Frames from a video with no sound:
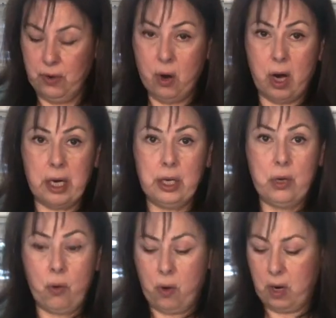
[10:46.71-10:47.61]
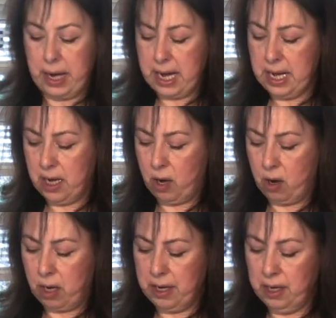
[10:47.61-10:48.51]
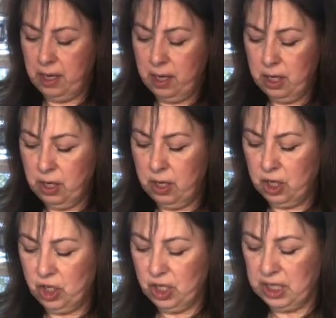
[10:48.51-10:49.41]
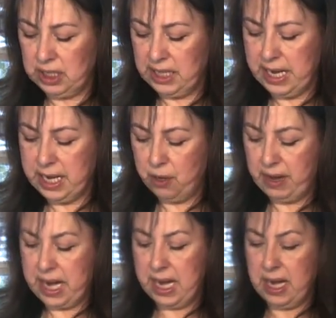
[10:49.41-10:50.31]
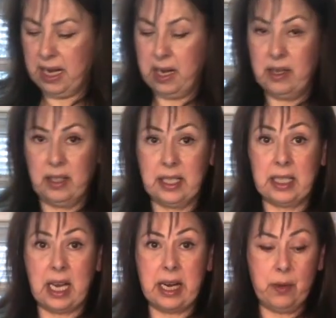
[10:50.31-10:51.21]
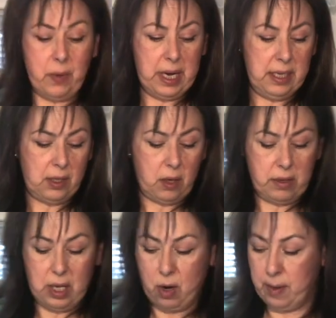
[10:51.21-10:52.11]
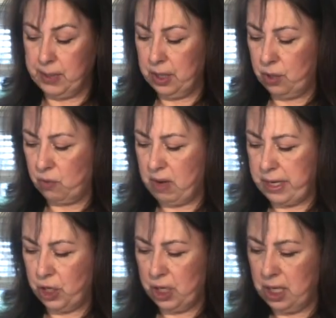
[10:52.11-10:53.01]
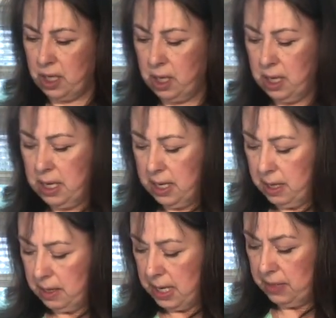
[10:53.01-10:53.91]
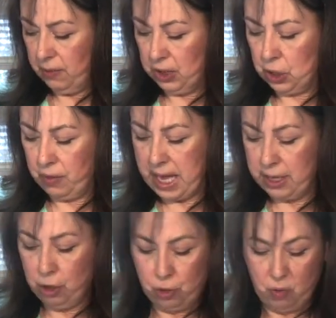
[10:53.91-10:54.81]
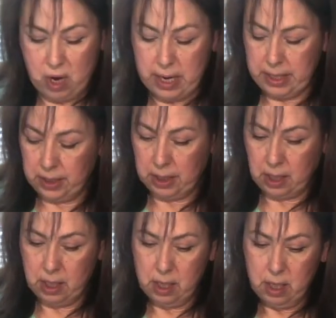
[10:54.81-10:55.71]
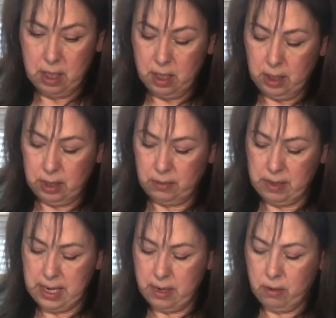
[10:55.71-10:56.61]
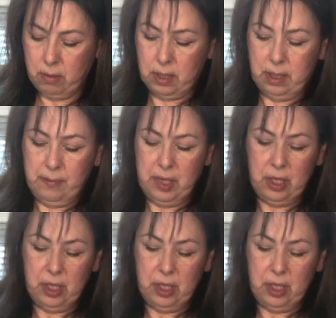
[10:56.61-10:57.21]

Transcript: got your egg carton, you can just lay your egg sideways on the opposite direction so that it dries. So now I'll